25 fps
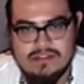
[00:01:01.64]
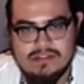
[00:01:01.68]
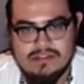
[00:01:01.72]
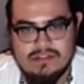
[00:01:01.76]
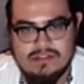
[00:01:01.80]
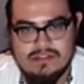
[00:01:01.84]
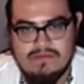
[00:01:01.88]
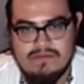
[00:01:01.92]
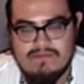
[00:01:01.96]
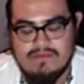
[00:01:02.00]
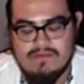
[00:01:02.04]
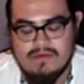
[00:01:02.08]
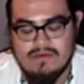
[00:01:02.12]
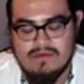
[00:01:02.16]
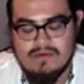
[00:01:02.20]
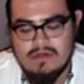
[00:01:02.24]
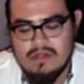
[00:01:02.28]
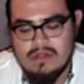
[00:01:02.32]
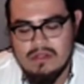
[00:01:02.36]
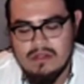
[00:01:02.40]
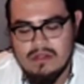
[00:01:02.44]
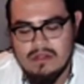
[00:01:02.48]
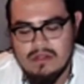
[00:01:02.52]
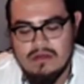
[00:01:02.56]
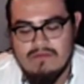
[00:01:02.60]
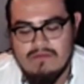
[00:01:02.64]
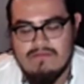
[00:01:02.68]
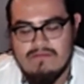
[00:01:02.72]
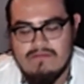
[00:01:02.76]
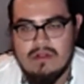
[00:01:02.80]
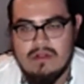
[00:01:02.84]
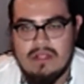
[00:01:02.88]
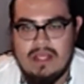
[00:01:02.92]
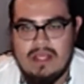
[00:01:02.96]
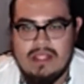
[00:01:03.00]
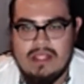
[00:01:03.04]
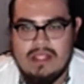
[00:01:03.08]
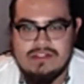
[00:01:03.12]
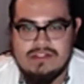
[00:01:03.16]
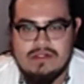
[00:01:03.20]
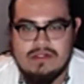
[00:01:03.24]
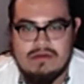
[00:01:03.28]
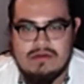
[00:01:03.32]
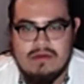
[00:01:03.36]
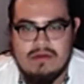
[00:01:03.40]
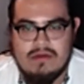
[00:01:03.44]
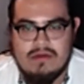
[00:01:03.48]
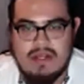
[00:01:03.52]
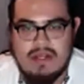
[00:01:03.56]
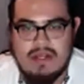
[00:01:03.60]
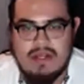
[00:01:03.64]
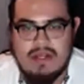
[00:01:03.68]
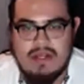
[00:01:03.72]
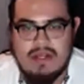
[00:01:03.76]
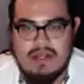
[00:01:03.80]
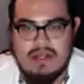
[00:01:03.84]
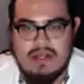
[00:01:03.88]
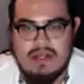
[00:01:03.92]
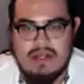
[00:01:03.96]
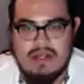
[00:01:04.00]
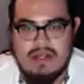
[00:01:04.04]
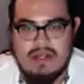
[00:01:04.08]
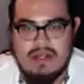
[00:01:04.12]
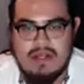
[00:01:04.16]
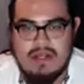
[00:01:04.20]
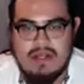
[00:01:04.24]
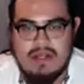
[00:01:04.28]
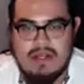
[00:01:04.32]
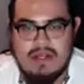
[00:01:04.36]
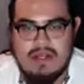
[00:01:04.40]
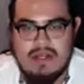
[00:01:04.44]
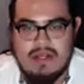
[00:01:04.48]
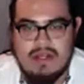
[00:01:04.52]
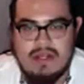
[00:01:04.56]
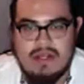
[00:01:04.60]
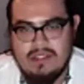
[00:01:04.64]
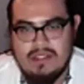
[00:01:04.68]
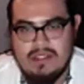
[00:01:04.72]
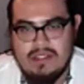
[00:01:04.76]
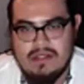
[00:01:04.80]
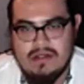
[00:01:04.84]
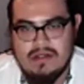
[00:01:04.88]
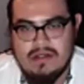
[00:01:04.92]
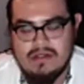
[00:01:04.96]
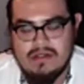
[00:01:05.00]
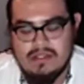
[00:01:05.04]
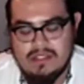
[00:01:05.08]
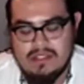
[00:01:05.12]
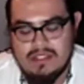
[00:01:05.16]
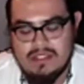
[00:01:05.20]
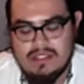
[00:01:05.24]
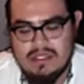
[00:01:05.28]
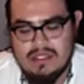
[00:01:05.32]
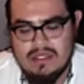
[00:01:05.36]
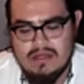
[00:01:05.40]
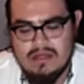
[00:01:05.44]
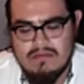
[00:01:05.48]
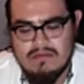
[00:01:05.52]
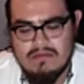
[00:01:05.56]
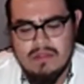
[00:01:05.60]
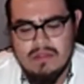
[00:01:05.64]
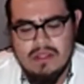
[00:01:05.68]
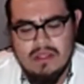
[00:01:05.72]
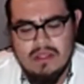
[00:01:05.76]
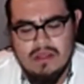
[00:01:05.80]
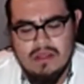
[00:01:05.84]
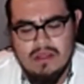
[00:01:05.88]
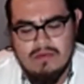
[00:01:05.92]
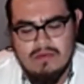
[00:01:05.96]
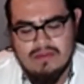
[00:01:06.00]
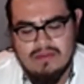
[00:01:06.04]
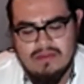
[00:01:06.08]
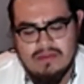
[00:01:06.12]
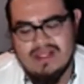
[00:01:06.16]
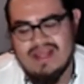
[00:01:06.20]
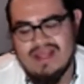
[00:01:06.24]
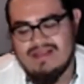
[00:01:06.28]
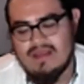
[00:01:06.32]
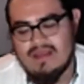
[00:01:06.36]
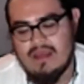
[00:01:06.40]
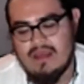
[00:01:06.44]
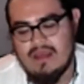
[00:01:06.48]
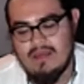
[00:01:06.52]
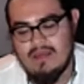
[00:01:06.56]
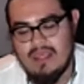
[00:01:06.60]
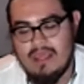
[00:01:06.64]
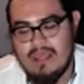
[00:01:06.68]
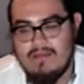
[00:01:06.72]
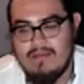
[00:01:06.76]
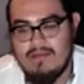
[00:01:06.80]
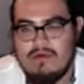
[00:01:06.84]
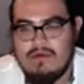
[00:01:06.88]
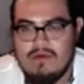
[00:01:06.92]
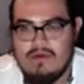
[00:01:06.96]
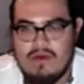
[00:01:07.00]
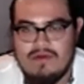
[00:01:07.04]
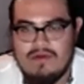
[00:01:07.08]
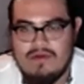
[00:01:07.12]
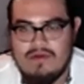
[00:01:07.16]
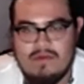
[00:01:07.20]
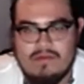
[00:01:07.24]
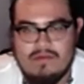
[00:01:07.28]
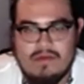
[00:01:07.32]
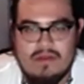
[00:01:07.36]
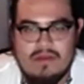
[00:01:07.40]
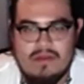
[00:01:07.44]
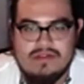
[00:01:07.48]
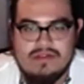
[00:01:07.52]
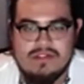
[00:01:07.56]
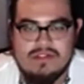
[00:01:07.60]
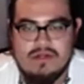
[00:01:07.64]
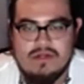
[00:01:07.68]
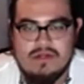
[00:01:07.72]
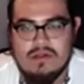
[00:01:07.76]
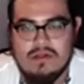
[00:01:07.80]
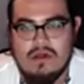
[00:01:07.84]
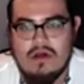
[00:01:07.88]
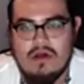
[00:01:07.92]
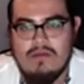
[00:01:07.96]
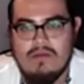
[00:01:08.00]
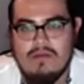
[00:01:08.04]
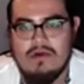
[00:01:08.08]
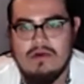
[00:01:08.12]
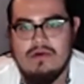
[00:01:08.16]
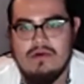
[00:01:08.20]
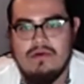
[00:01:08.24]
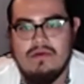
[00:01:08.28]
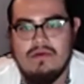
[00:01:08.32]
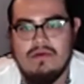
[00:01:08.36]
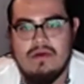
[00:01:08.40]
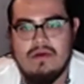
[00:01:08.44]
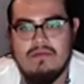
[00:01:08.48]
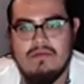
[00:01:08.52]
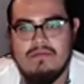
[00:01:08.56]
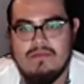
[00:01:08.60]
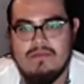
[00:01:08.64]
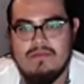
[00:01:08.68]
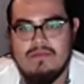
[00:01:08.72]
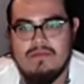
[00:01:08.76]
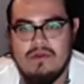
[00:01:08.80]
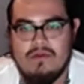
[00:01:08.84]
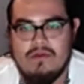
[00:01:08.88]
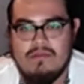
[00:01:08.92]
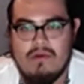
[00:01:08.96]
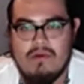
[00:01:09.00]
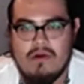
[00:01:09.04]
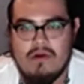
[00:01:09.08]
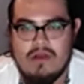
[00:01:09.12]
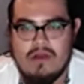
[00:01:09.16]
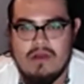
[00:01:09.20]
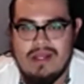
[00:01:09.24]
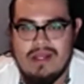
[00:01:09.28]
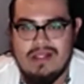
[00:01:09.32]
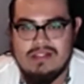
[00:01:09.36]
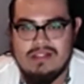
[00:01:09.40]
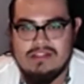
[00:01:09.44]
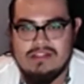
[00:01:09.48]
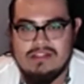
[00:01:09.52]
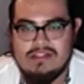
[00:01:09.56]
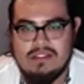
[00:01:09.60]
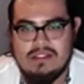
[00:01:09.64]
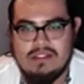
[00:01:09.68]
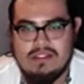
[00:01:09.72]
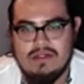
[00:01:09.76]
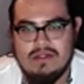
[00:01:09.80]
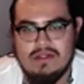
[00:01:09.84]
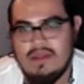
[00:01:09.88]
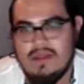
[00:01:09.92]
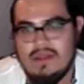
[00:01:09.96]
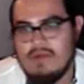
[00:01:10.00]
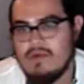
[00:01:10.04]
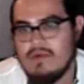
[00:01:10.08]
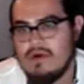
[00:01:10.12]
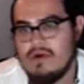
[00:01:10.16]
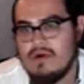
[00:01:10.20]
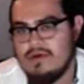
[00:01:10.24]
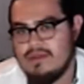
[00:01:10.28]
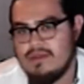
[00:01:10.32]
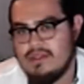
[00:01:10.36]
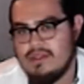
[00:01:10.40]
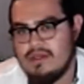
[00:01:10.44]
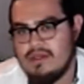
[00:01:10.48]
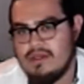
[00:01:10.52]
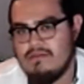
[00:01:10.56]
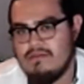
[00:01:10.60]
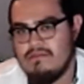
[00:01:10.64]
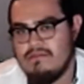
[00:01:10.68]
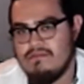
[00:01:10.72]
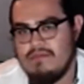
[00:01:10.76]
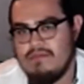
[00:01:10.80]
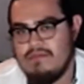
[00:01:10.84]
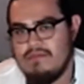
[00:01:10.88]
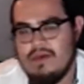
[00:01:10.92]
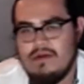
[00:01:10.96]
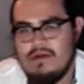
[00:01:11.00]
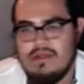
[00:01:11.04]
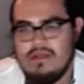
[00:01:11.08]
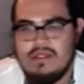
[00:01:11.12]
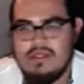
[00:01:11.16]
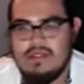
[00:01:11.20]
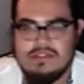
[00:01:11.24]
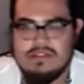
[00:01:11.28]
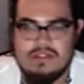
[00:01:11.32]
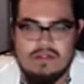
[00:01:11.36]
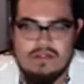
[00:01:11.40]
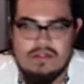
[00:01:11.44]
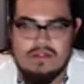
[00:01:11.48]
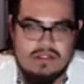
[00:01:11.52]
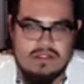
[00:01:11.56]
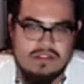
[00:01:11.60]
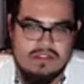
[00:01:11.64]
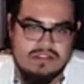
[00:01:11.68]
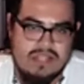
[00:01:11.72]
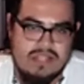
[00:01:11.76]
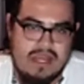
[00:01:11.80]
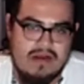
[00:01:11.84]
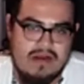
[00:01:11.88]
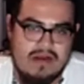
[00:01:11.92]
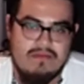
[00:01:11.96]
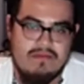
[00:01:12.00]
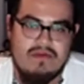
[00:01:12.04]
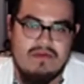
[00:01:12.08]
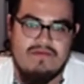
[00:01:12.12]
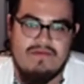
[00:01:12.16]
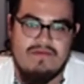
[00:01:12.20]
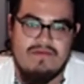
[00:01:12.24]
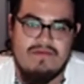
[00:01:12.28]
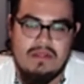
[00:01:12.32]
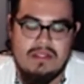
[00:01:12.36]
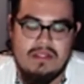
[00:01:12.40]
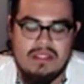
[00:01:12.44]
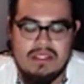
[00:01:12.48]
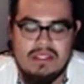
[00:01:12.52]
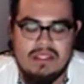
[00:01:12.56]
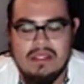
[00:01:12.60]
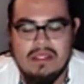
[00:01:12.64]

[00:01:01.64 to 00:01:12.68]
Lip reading: you know, for our lands and our rights, you know, as people to be here. And within that time, I came across my brothers in Oklahoma who, you know, part of NAC, you know, they work with peyote as a sacrament of healing.